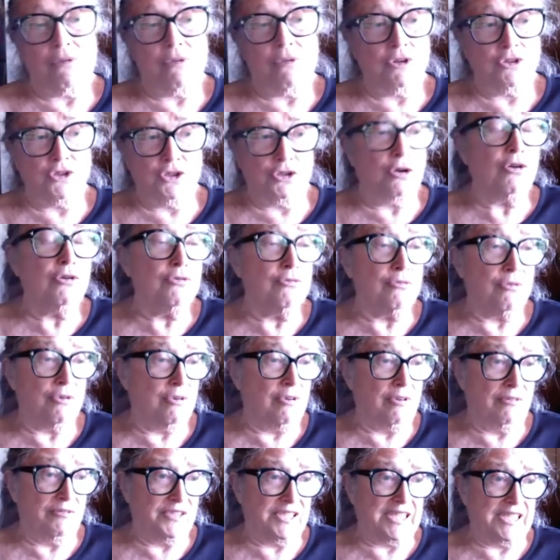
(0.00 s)
the genre
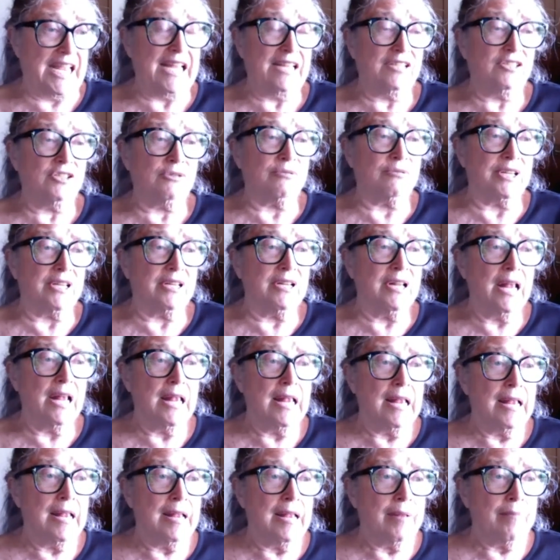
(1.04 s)
of Sanskrit,
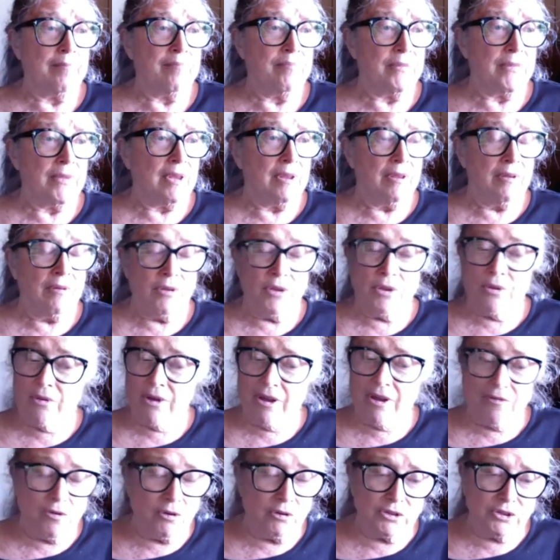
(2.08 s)
you
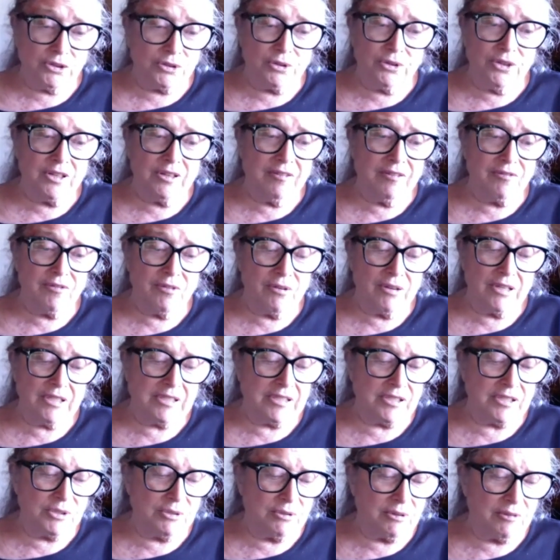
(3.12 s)
have alternative
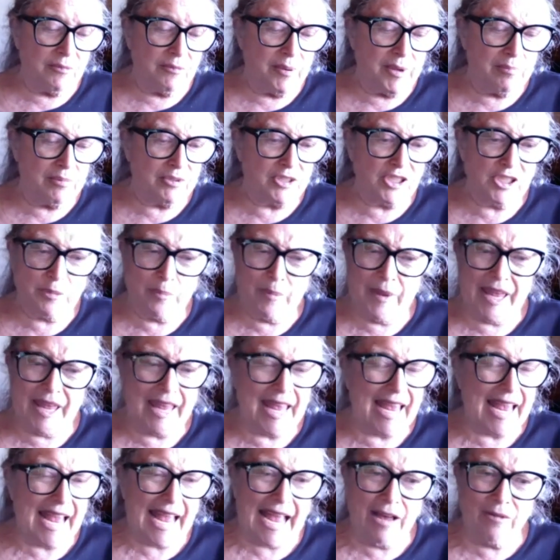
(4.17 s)
voices. You have people
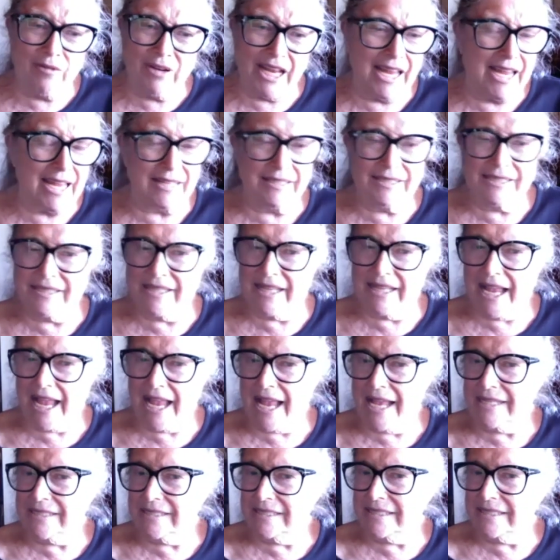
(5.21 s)
speaking out against the caste